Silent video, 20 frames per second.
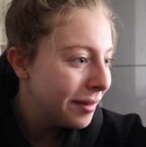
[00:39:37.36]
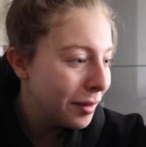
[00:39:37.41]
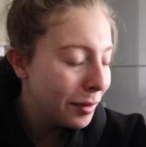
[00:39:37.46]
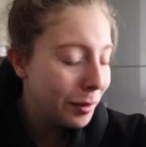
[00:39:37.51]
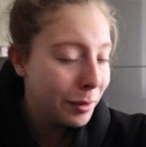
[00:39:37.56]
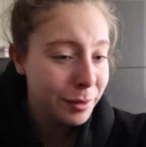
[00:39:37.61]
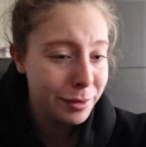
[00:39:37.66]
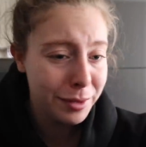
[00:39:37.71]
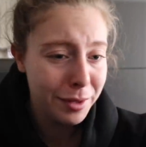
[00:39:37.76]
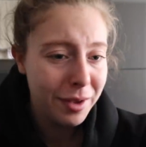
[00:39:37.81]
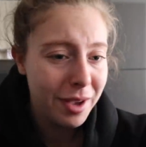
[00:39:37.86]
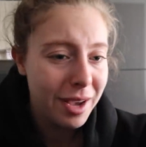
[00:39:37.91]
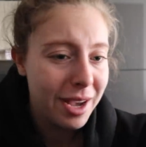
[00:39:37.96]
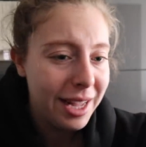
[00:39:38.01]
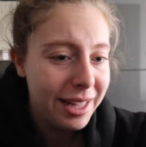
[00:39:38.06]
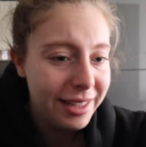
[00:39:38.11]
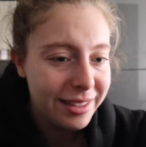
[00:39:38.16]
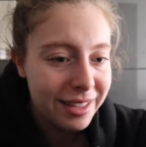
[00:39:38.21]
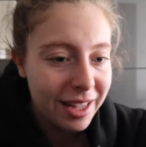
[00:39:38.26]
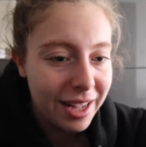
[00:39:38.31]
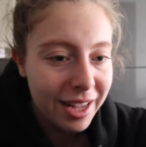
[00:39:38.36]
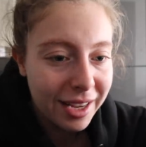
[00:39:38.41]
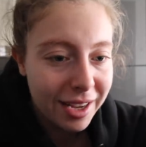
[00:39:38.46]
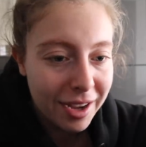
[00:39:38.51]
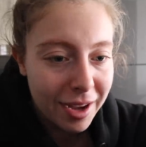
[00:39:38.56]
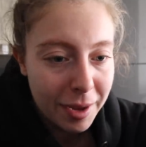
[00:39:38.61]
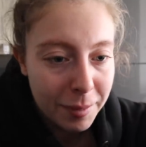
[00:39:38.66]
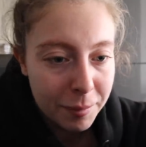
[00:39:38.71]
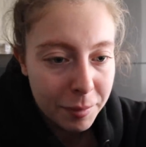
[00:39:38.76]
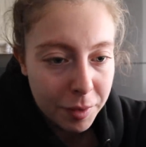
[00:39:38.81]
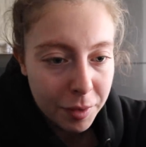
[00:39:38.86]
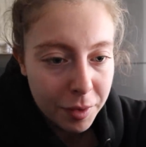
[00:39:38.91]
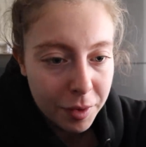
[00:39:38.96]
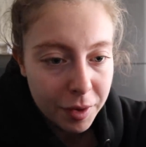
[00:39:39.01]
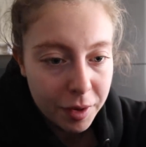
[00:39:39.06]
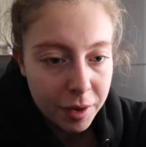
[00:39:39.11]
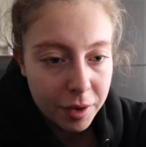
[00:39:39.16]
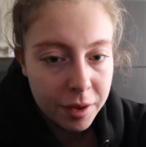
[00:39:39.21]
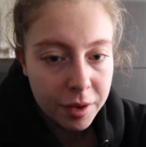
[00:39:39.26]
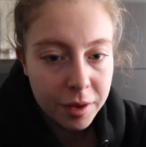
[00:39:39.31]
Also guys, like, I'm
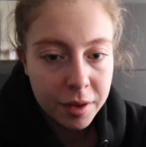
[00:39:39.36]
not